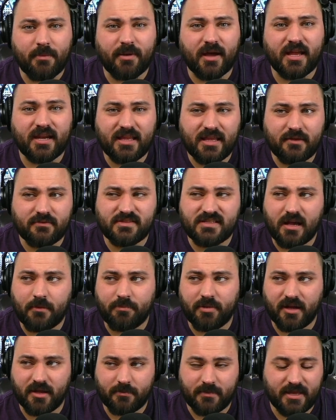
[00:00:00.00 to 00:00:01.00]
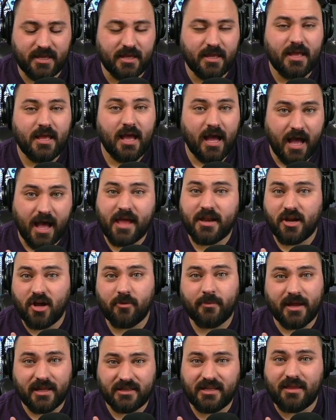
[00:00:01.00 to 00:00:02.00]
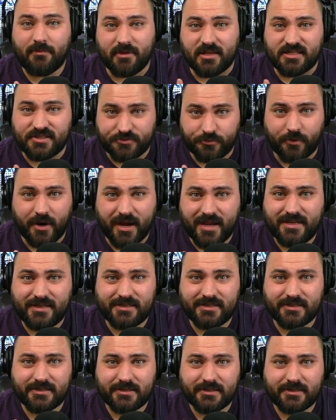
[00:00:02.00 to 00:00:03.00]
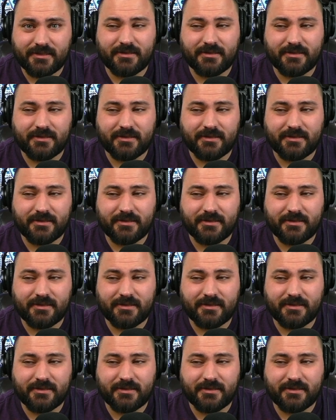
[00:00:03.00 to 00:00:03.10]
body gives up on me. I know my limits, right?